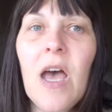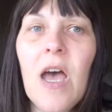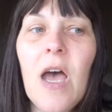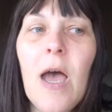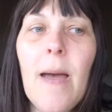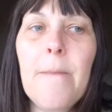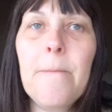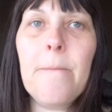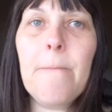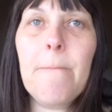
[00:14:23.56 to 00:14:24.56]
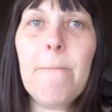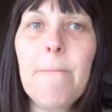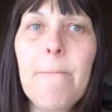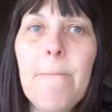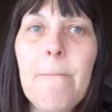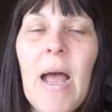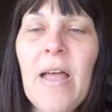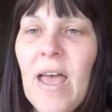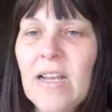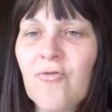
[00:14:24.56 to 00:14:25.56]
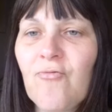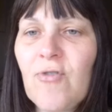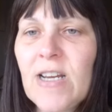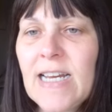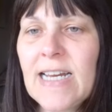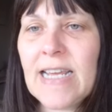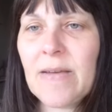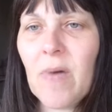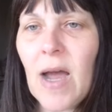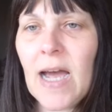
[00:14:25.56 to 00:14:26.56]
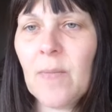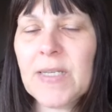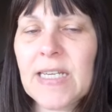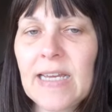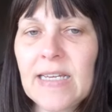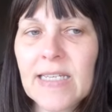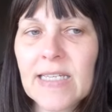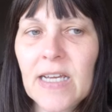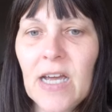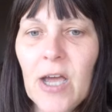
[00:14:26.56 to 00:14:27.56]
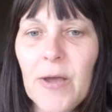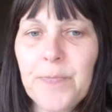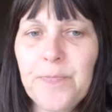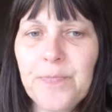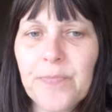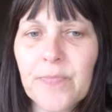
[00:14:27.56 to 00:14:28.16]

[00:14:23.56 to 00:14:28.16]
Um, and that's really my update. Um,